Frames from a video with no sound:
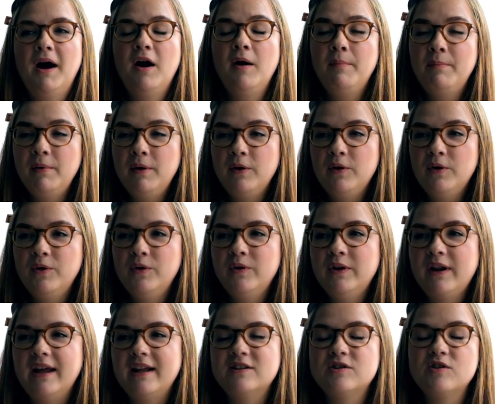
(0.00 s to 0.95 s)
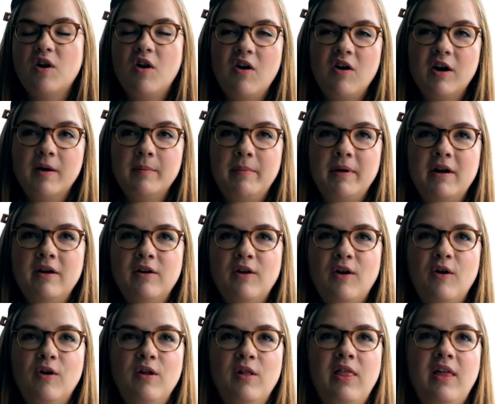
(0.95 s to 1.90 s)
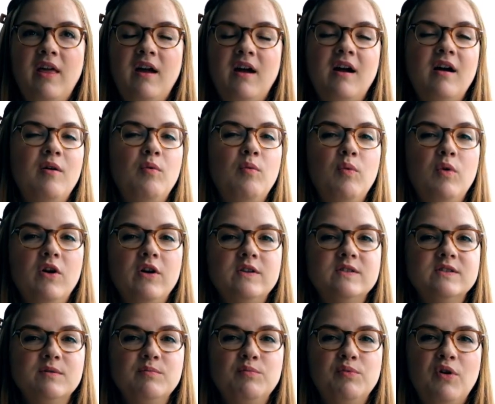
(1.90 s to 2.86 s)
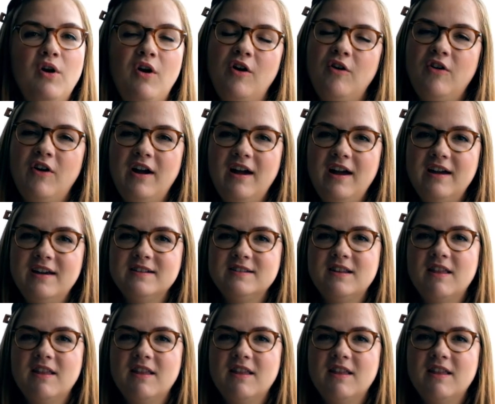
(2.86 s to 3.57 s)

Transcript: upload and talk about all their works in progress,